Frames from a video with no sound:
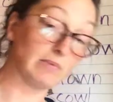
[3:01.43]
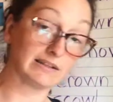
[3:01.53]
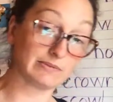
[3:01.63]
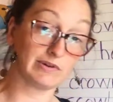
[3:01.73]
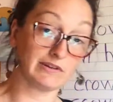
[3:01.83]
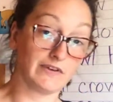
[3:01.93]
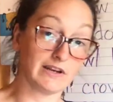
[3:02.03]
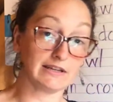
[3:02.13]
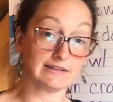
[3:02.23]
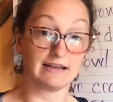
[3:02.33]
pretty funny
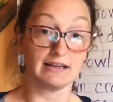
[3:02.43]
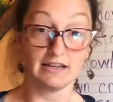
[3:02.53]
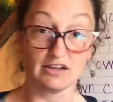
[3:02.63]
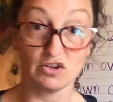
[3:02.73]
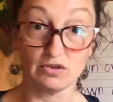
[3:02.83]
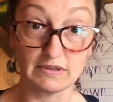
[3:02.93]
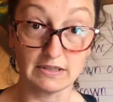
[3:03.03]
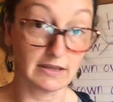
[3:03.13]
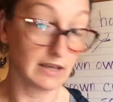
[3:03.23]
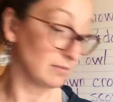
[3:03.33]
because I got to get close to the
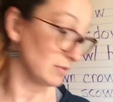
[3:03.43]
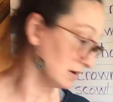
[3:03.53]
camera.